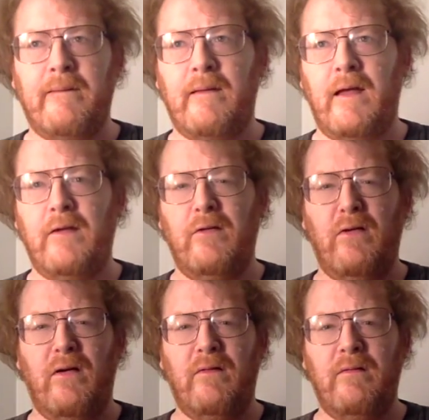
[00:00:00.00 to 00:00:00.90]
I don't
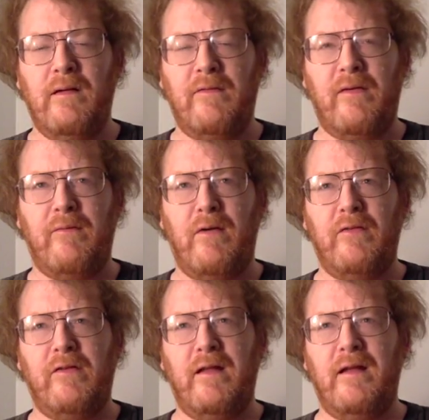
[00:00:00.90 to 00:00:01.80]
know if I've
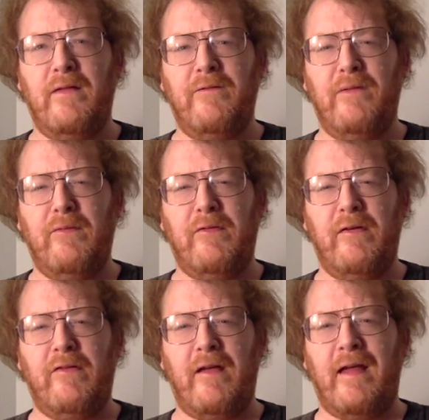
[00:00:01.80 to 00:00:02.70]
watched any other films of
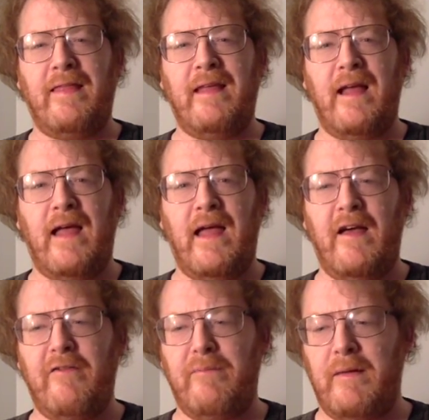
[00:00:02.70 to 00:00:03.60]
his. I, I think I
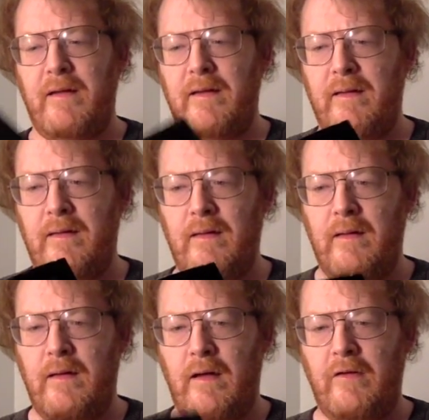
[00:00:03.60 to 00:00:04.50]
have, but I,
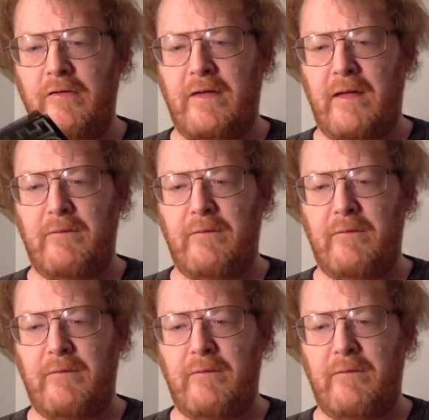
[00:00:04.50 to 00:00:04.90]
I just can't